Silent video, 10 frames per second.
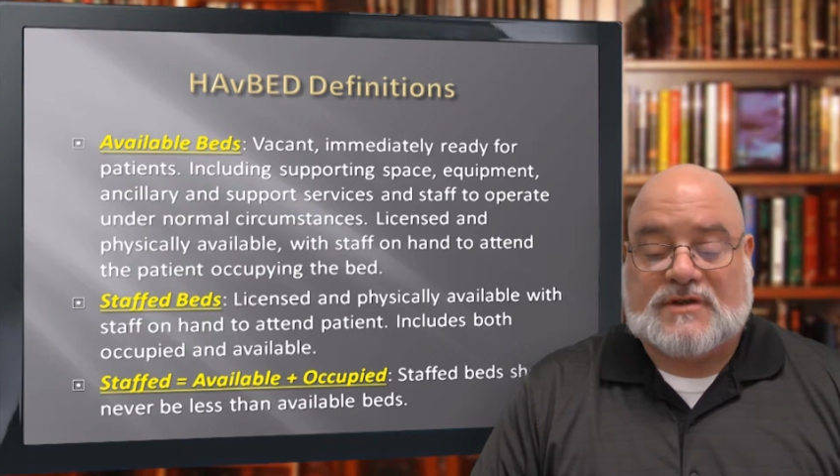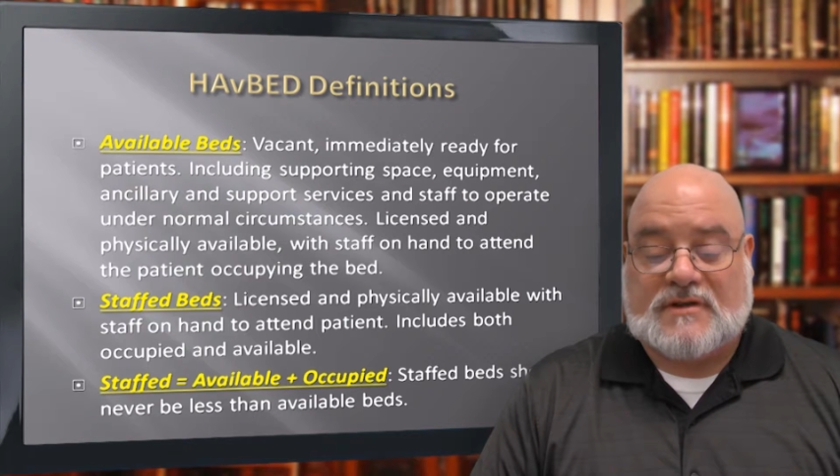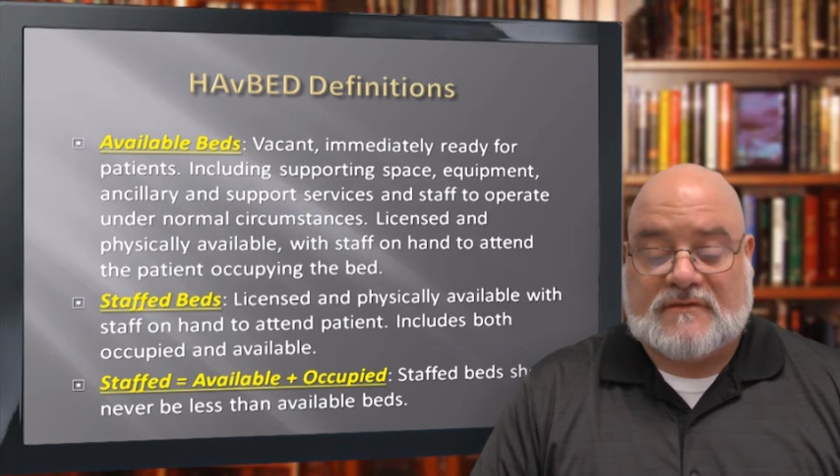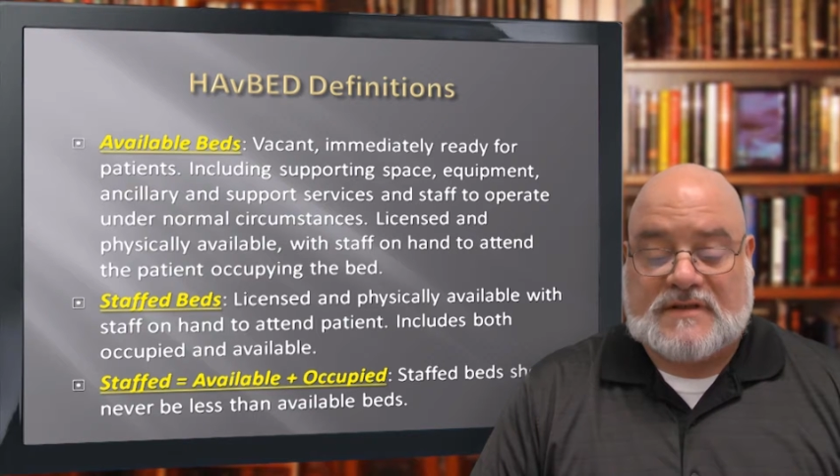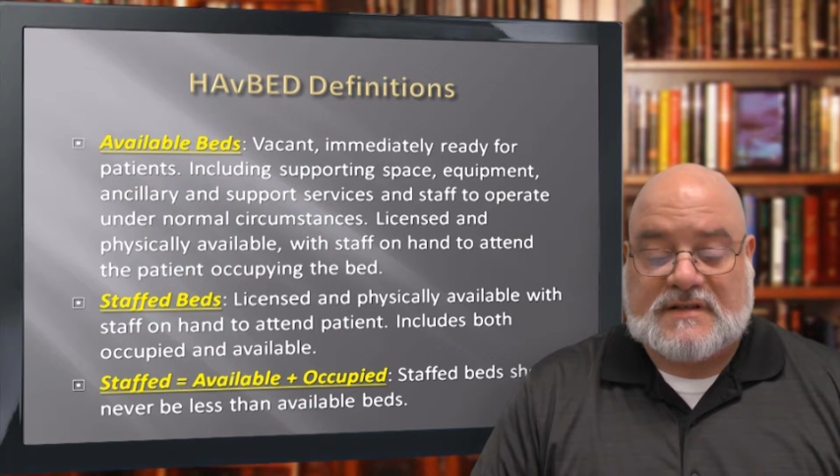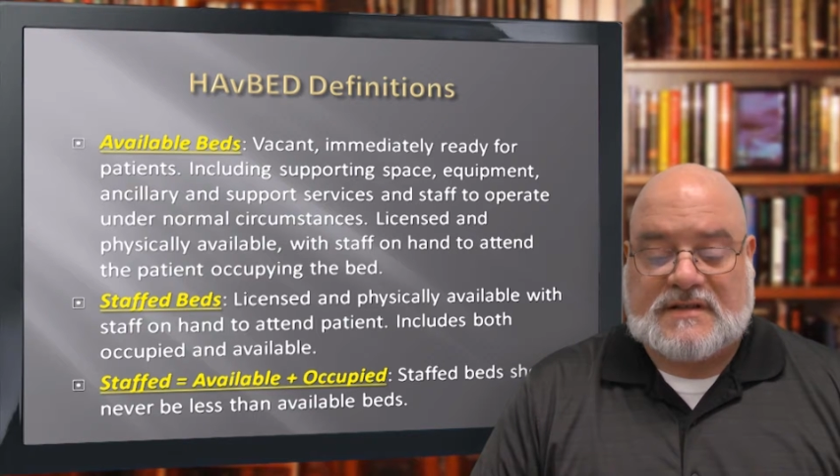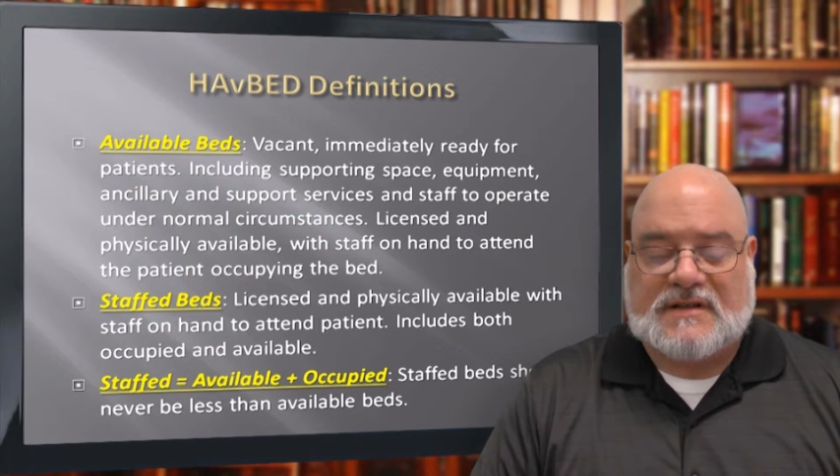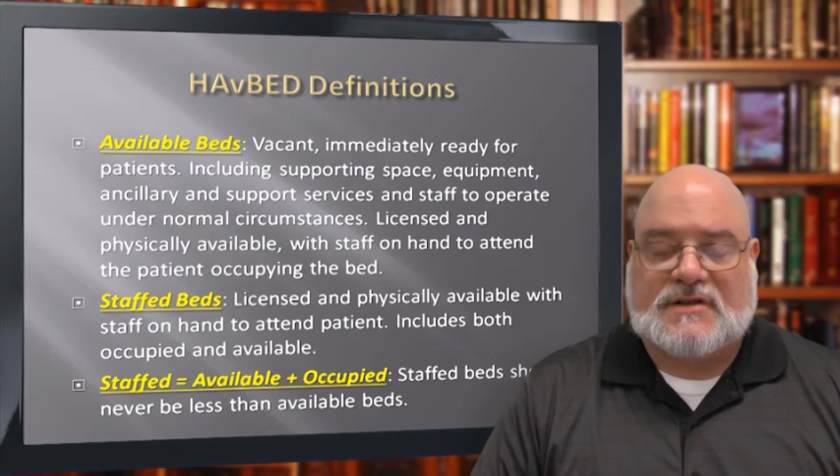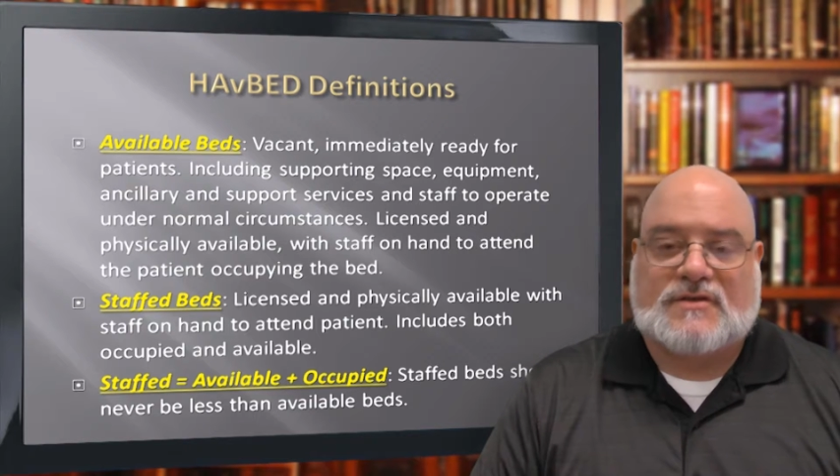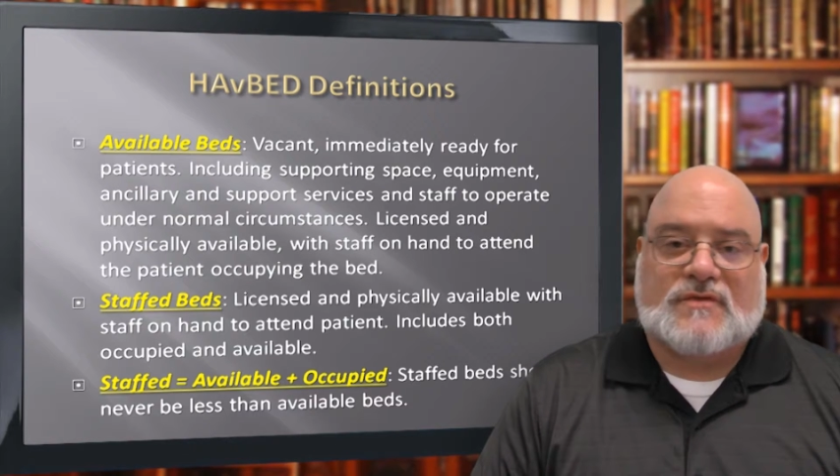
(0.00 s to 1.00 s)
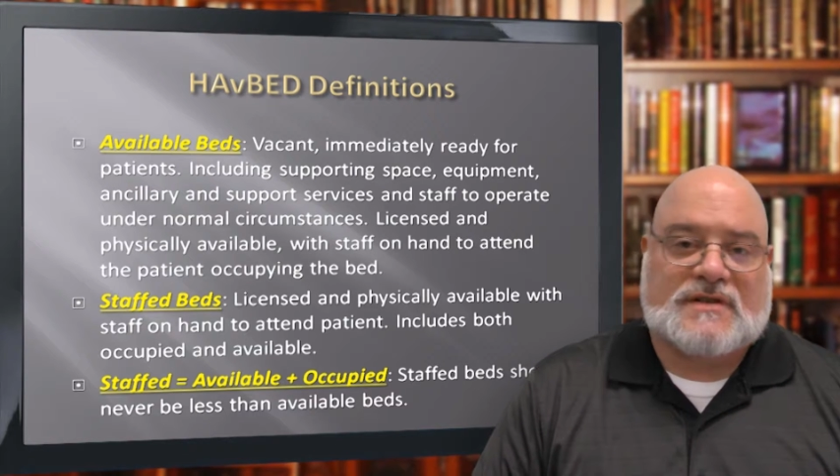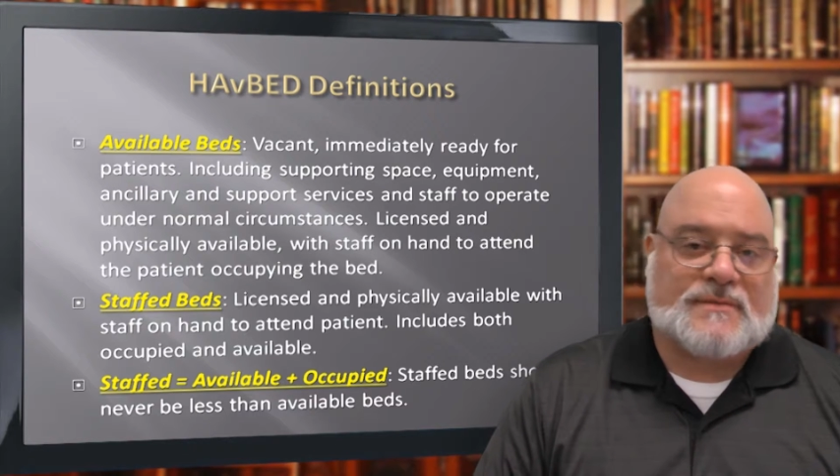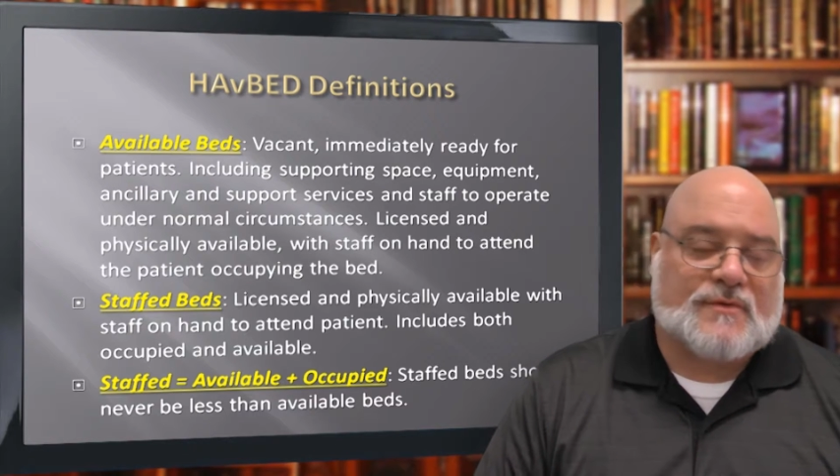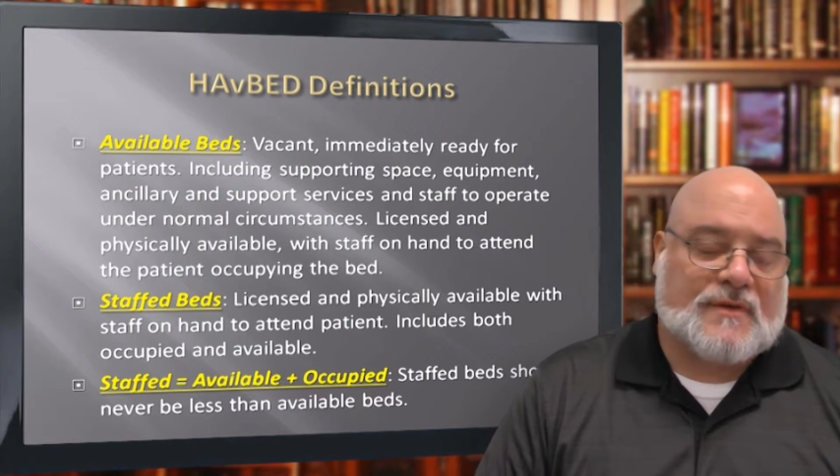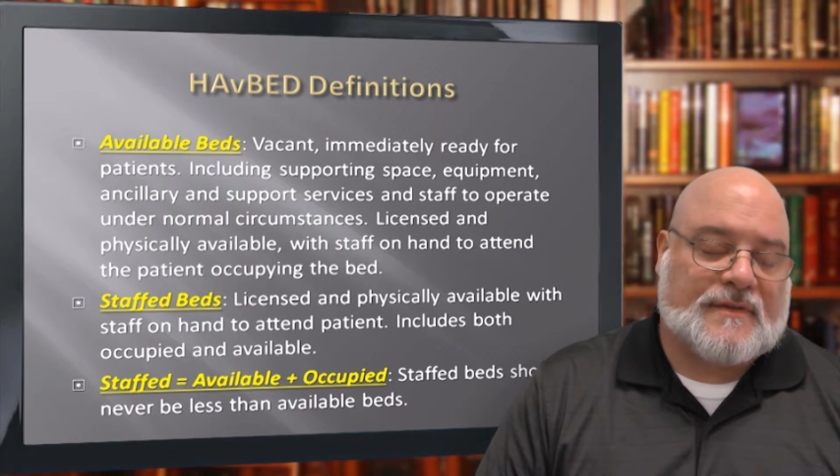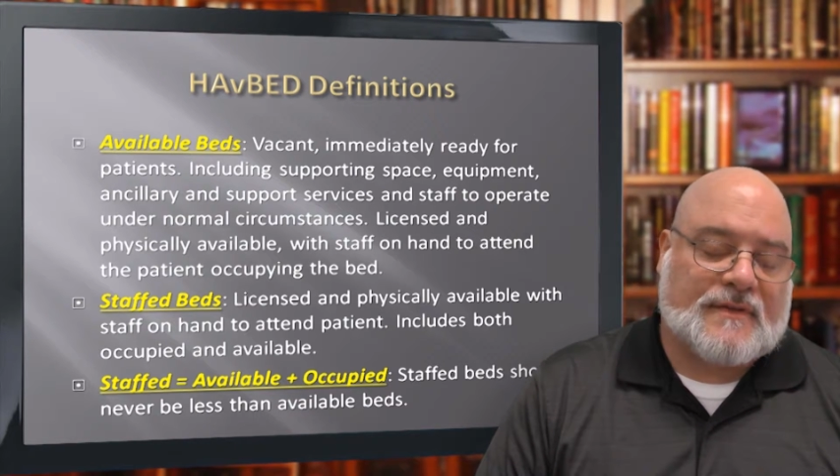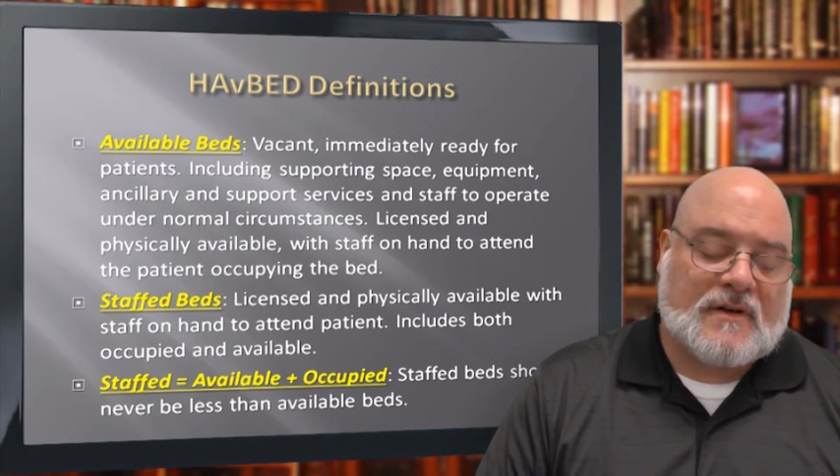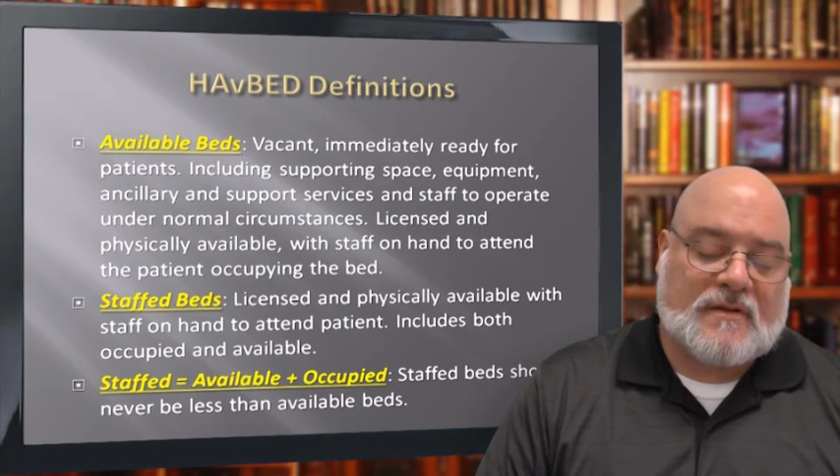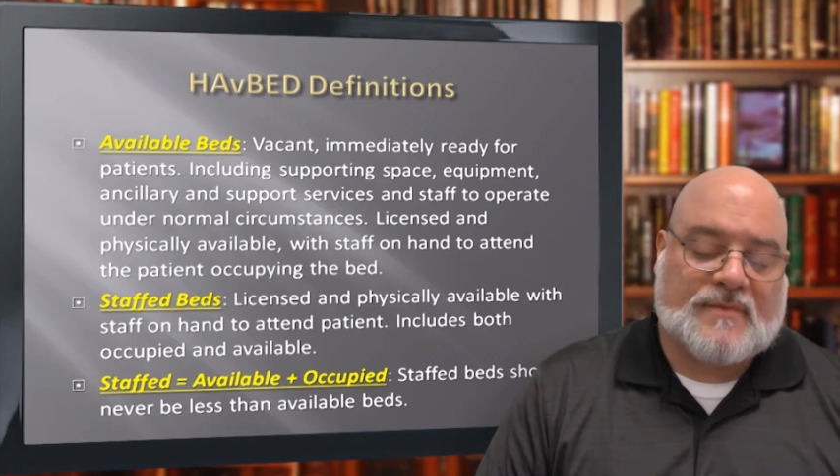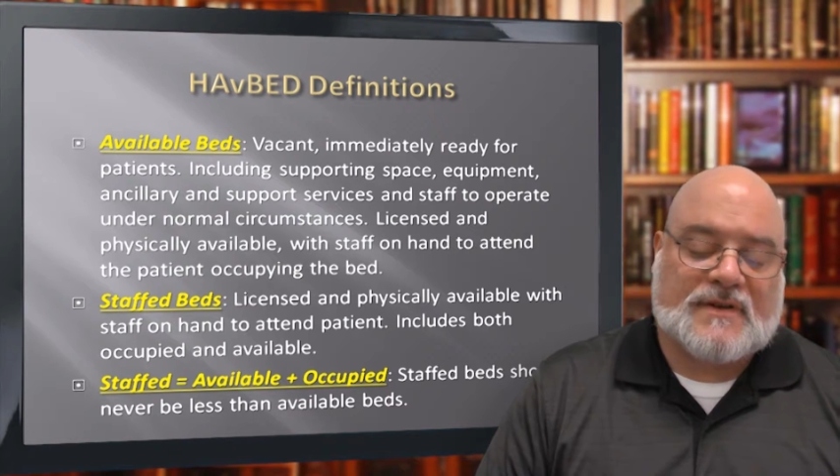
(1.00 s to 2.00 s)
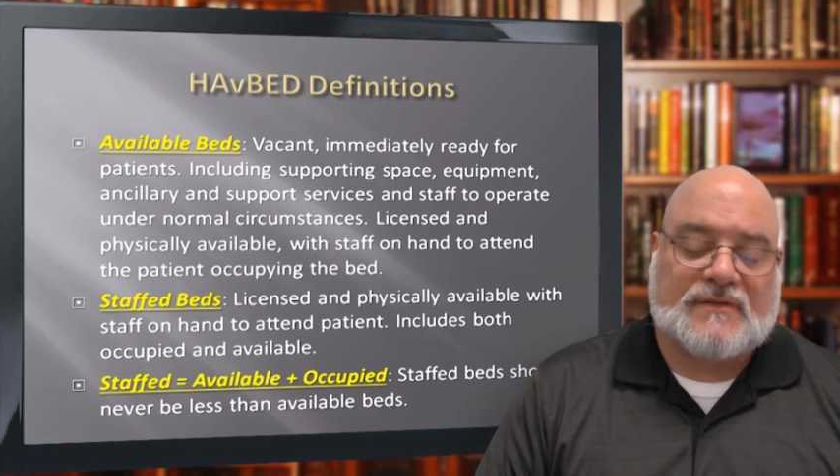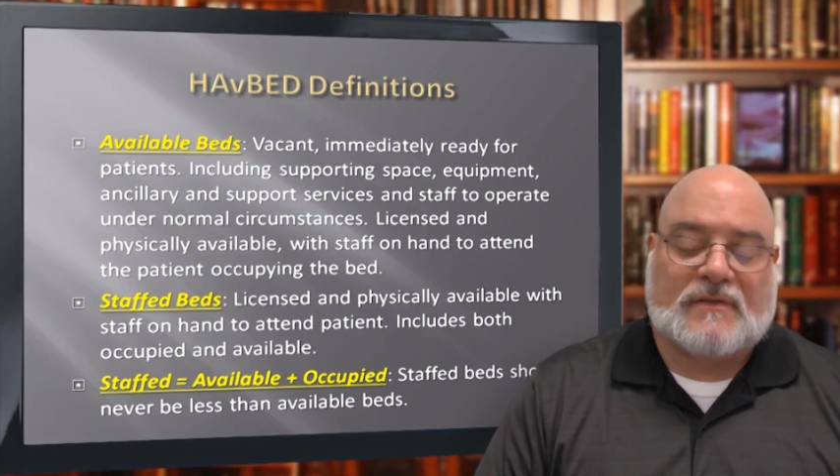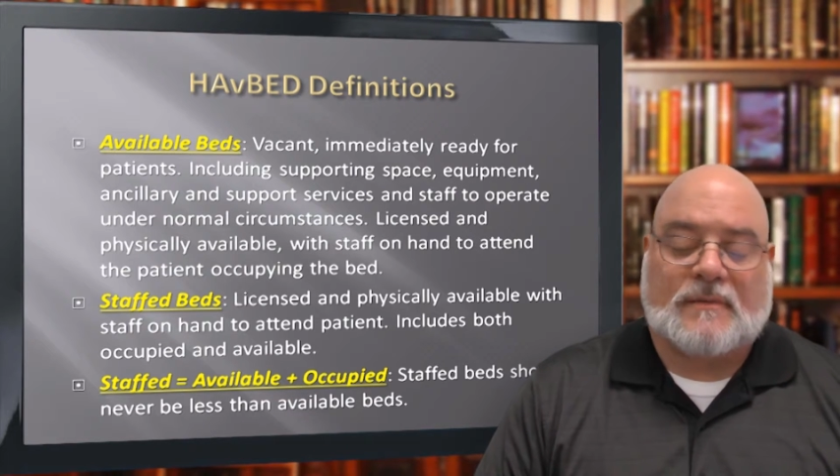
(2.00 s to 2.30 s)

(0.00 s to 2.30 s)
services such as respiratory therapists,